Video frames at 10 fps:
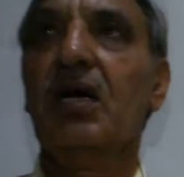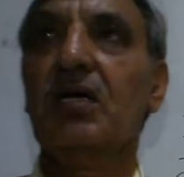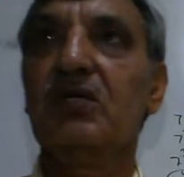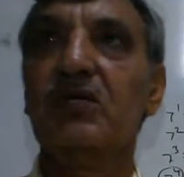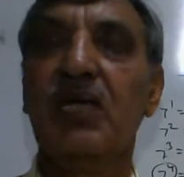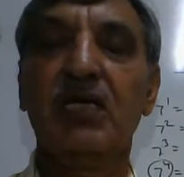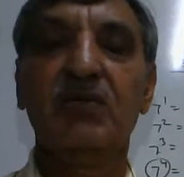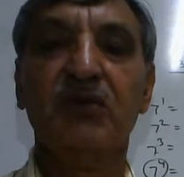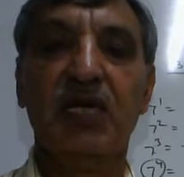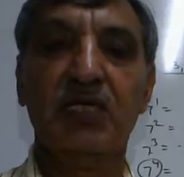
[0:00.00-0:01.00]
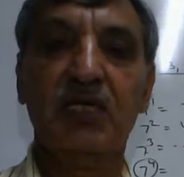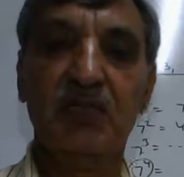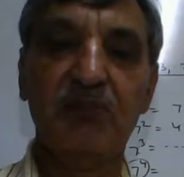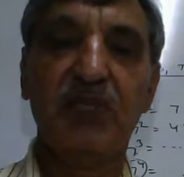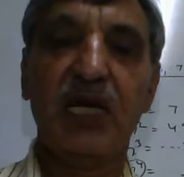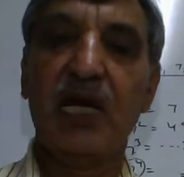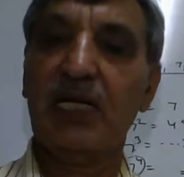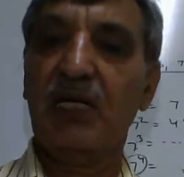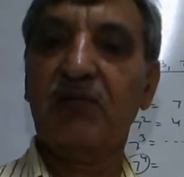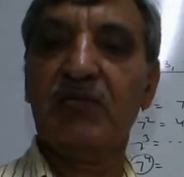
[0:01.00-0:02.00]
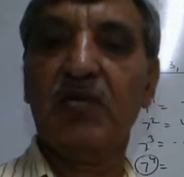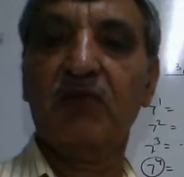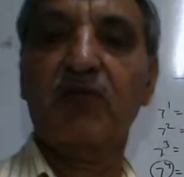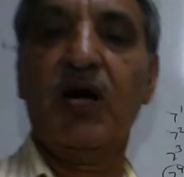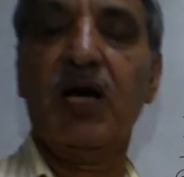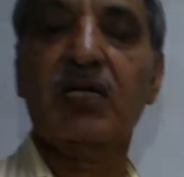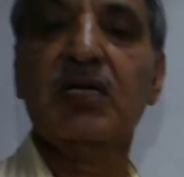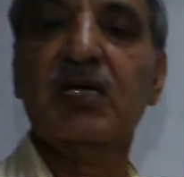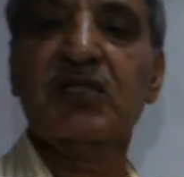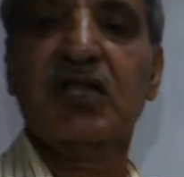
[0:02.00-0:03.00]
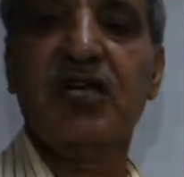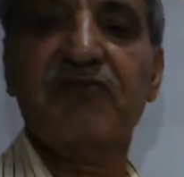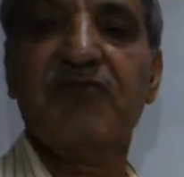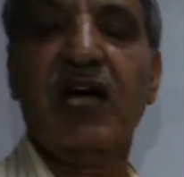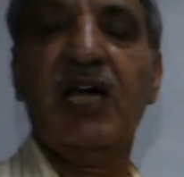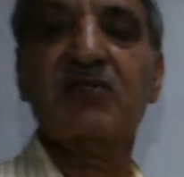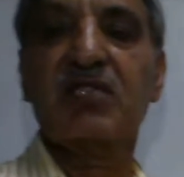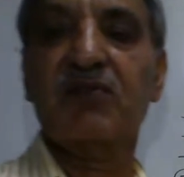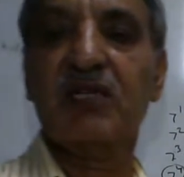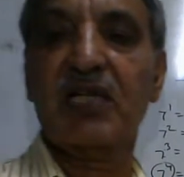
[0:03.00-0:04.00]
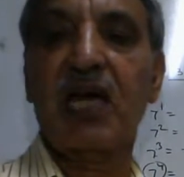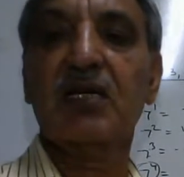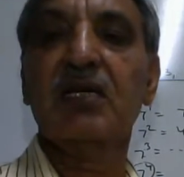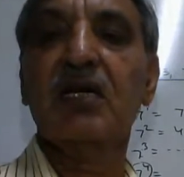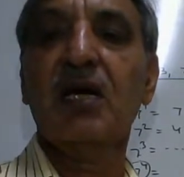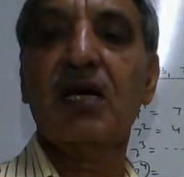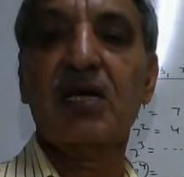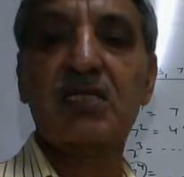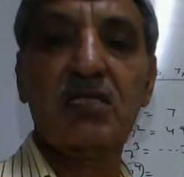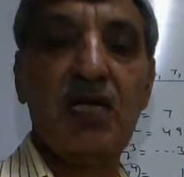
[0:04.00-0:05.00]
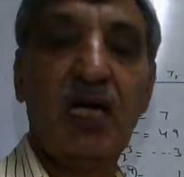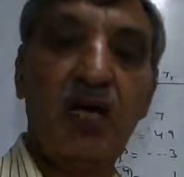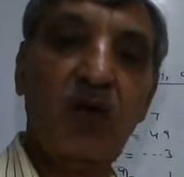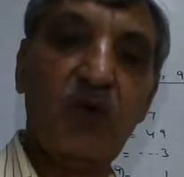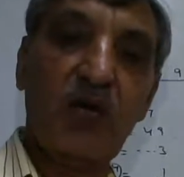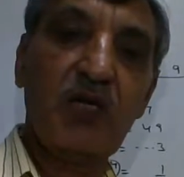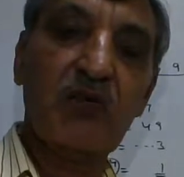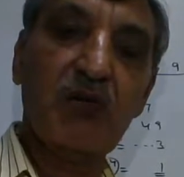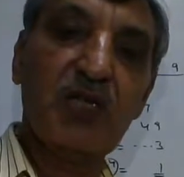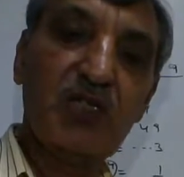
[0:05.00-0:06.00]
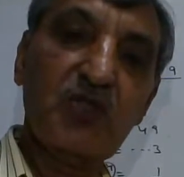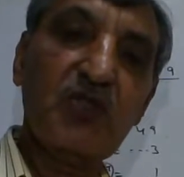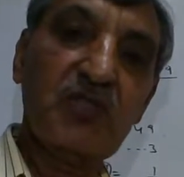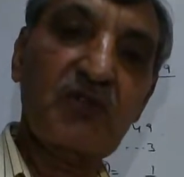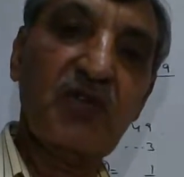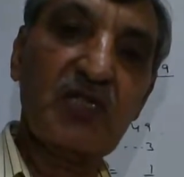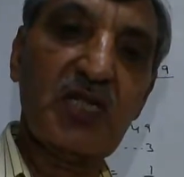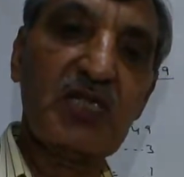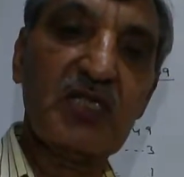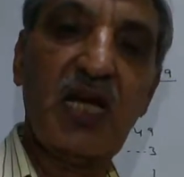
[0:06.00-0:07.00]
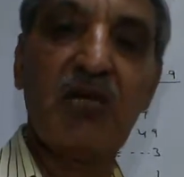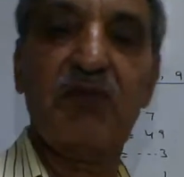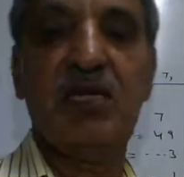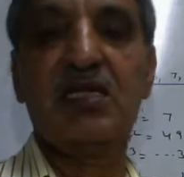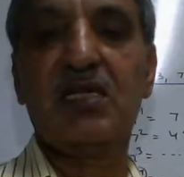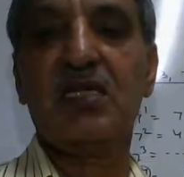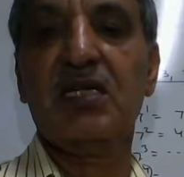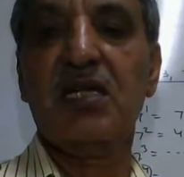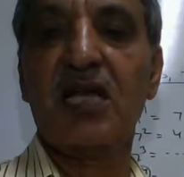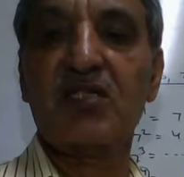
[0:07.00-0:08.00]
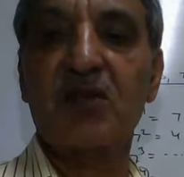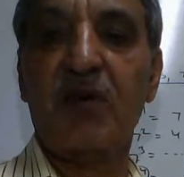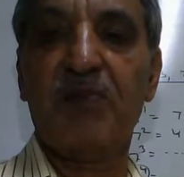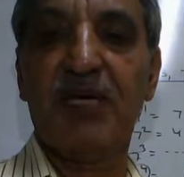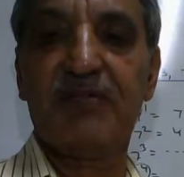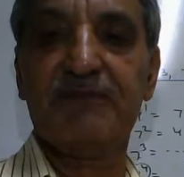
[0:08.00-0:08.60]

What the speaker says: to get the number ending with the 1, 3, 5, 7, 9. Rest how what will be 2, 4, 6, 9 we'll discuss in the next topic.